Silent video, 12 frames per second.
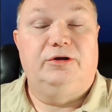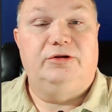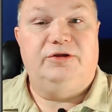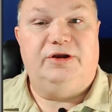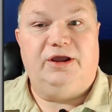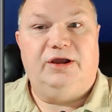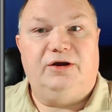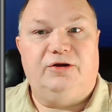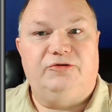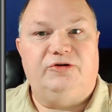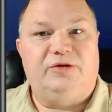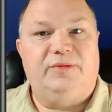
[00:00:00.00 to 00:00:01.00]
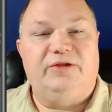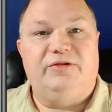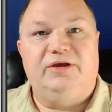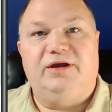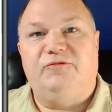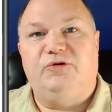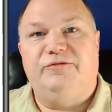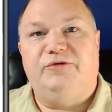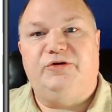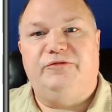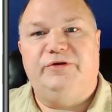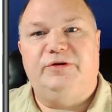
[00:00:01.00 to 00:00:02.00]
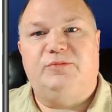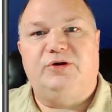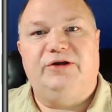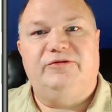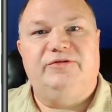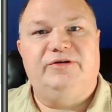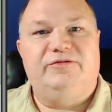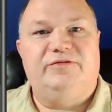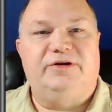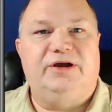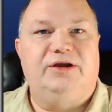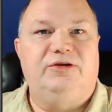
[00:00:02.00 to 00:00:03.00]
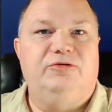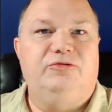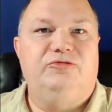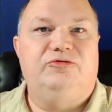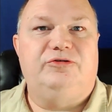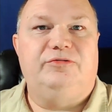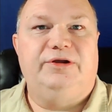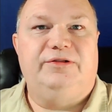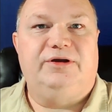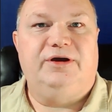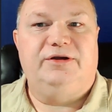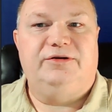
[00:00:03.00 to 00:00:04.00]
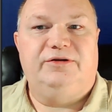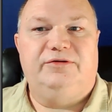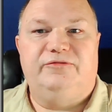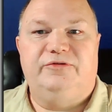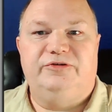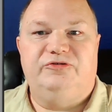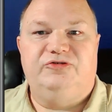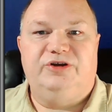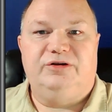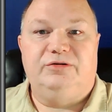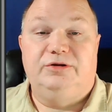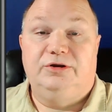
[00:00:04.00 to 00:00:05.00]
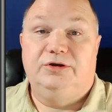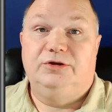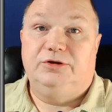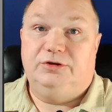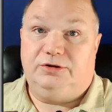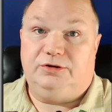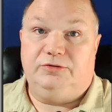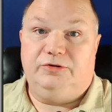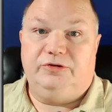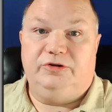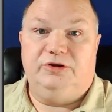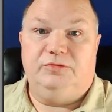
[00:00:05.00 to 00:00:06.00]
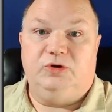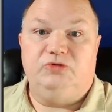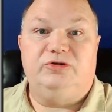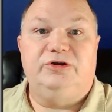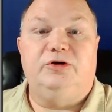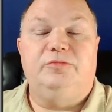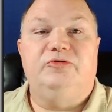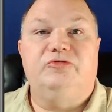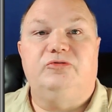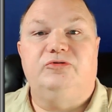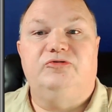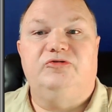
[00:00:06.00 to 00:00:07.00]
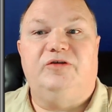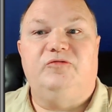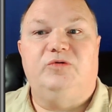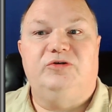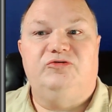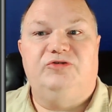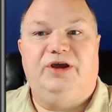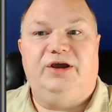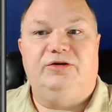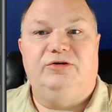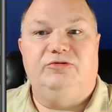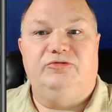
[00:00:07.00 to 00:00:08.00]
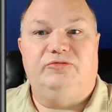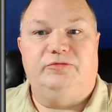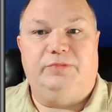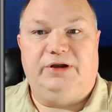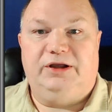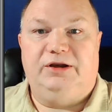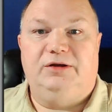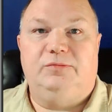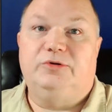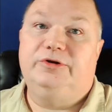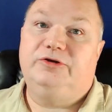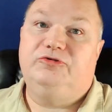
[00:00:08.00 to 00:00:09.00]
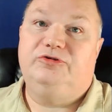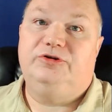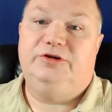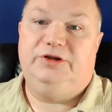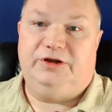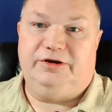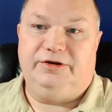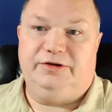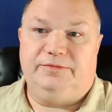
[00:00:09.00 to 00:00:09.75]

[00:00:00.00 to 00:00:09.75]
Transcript: Today I'll talk about the ever-evolving process that I use to create the content for this channel, including the mostly open source software stack used for planning, production, and editing.